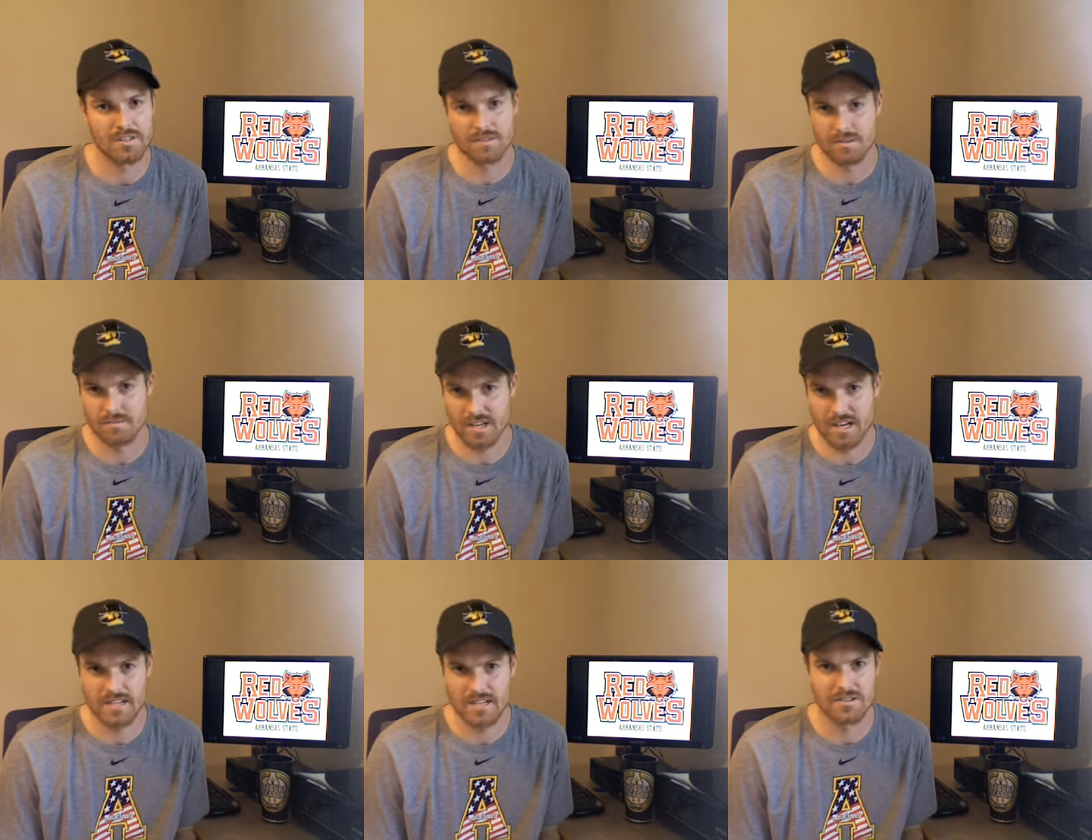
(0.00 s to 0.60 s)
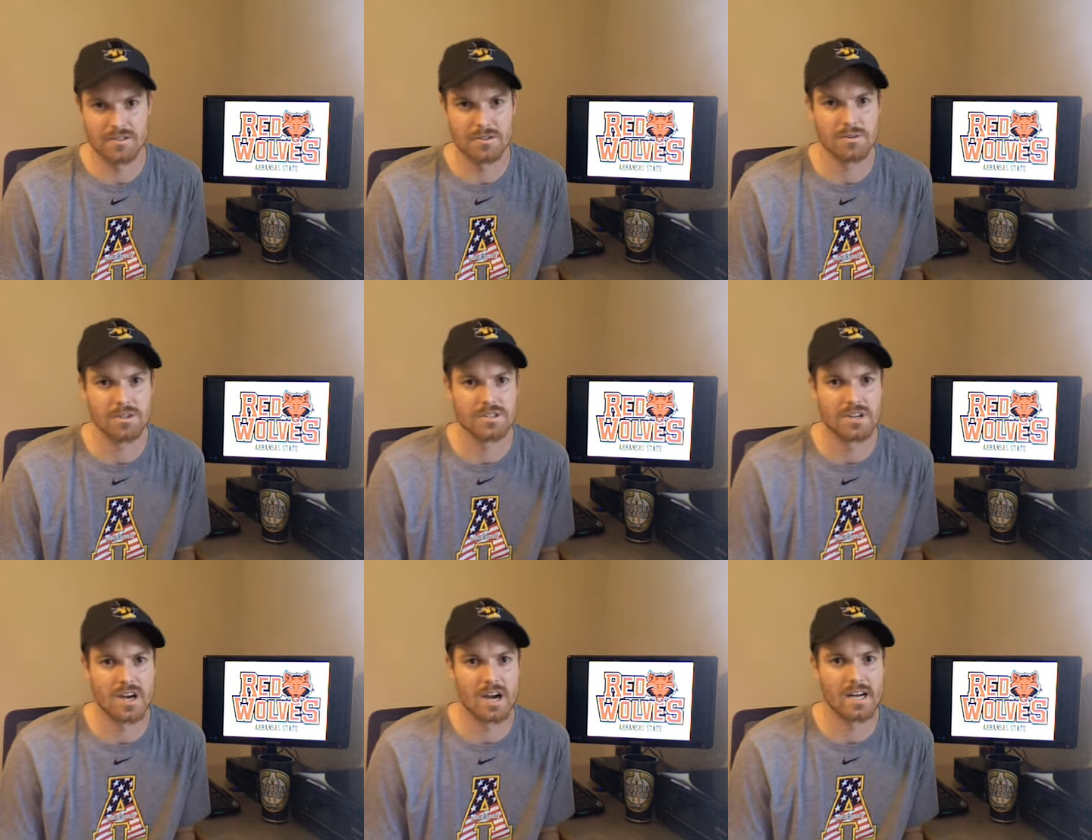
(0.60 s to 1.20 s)
Some of that has to do with
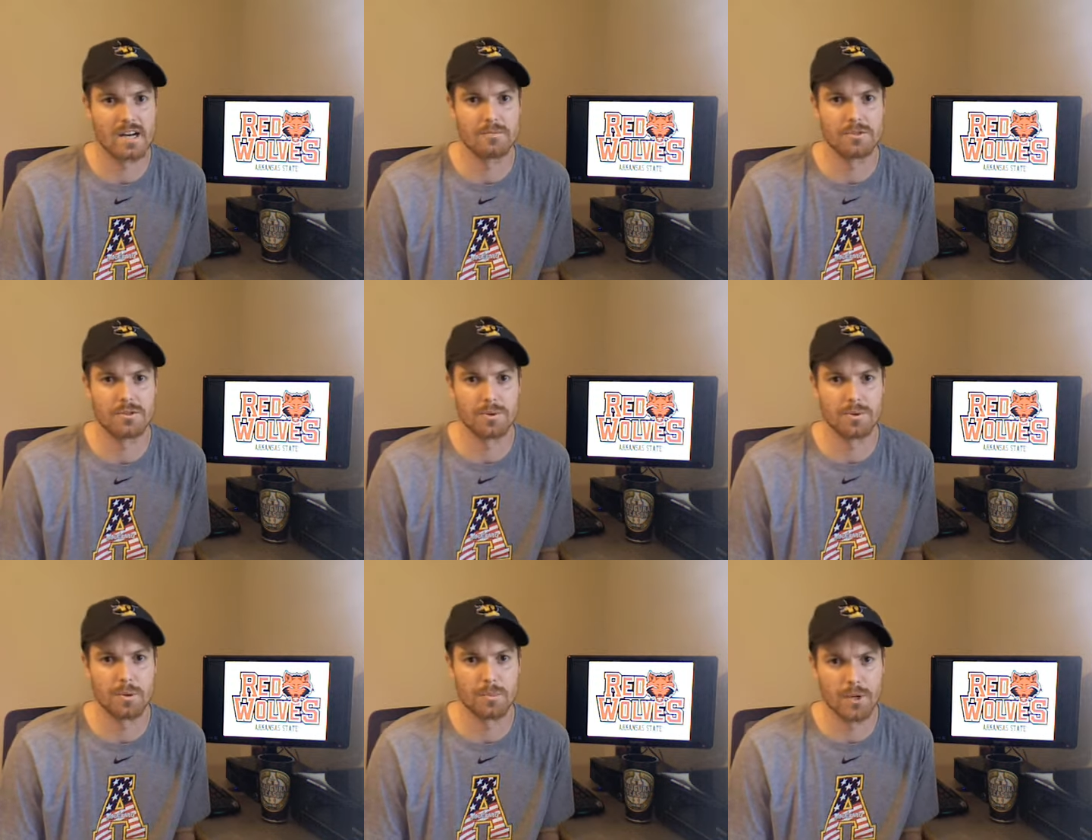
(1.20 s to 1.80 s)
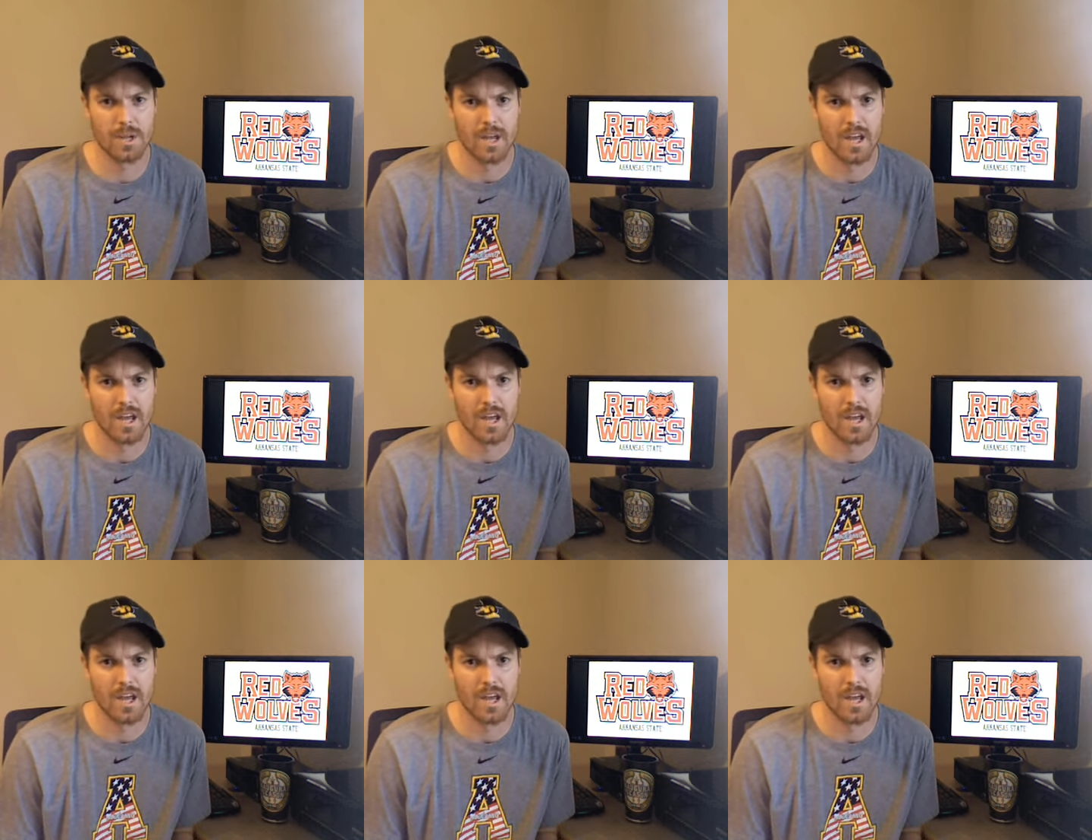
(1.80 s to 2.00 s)
his height, I'm sure, but